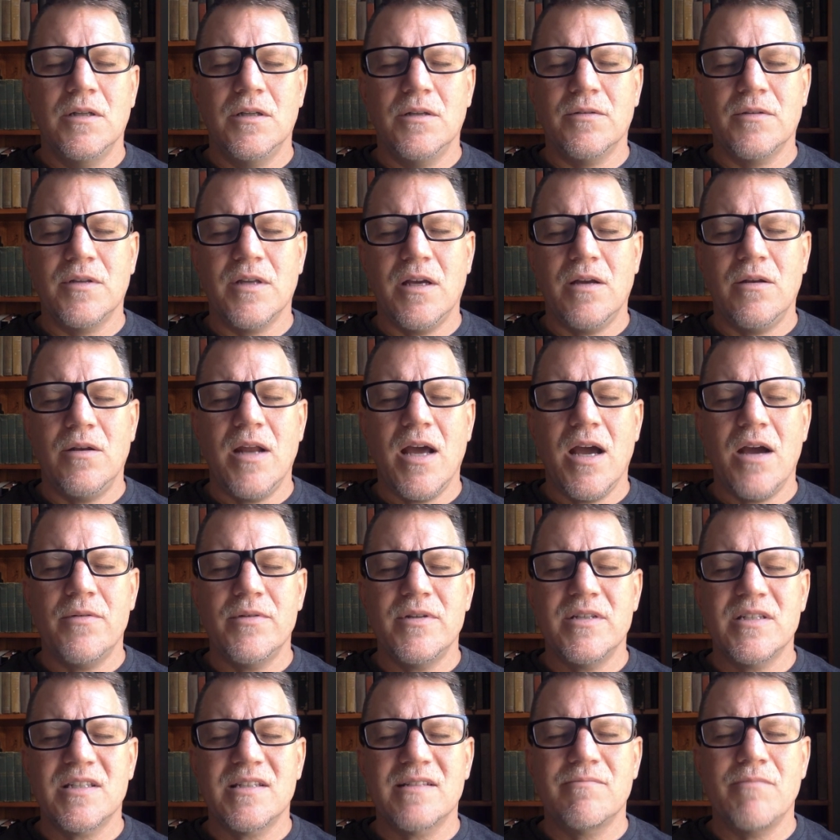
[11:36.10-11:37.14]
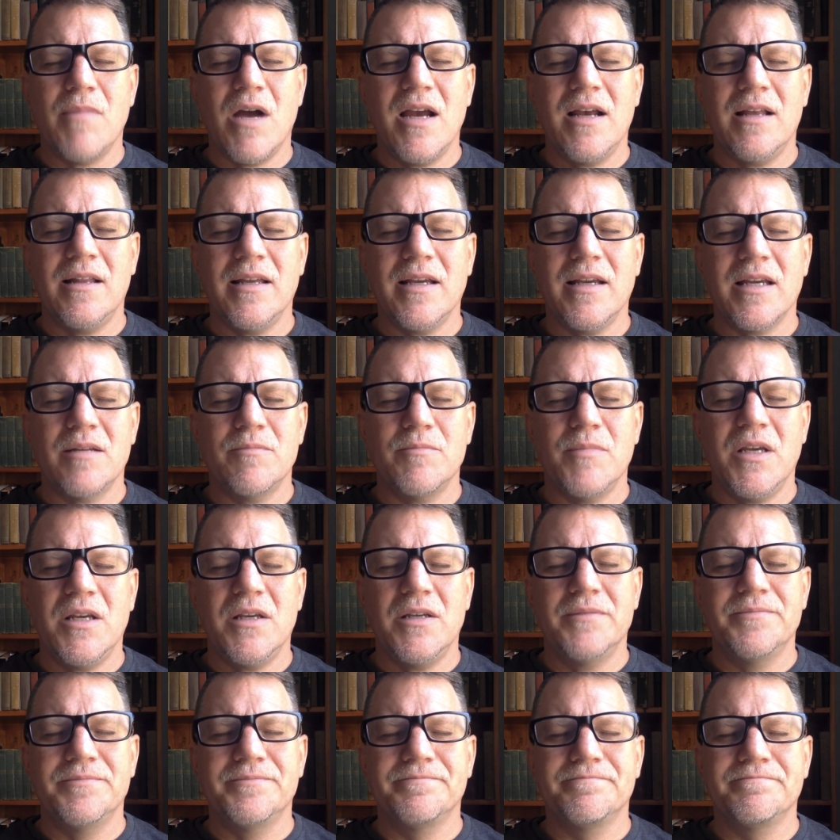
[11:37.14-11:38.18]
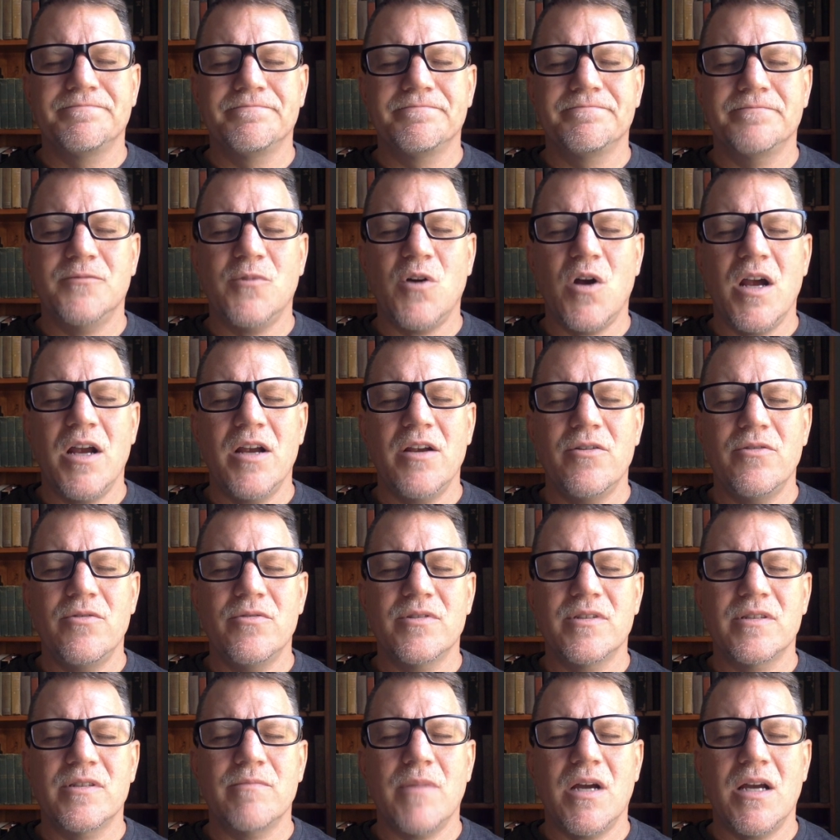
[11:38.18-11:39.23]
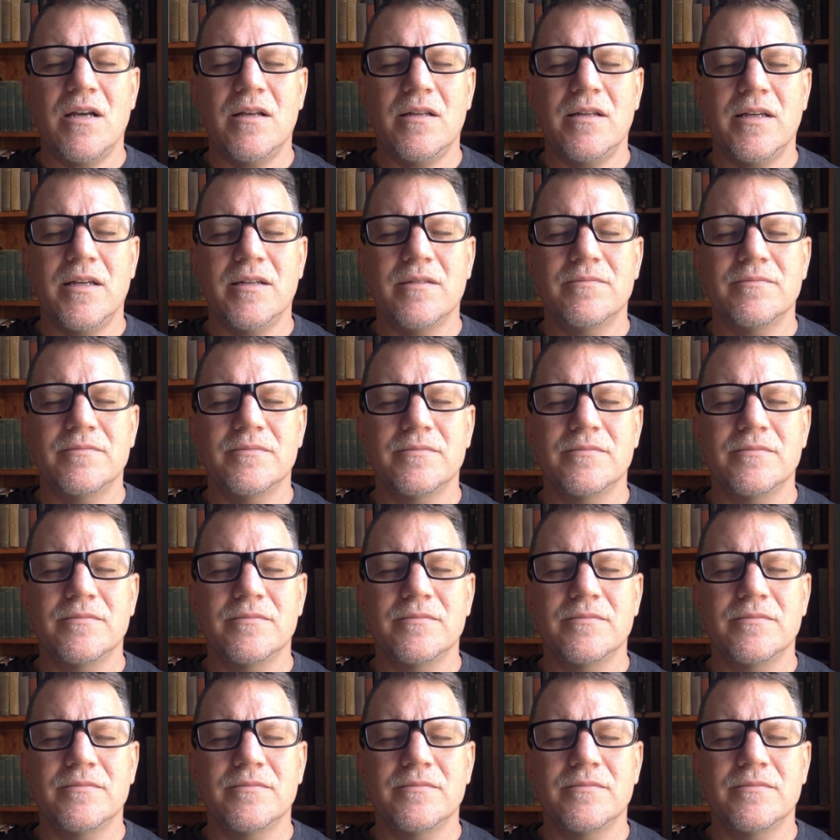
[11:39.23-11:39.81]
Okay, now he's smiling at me. Why are you smiling?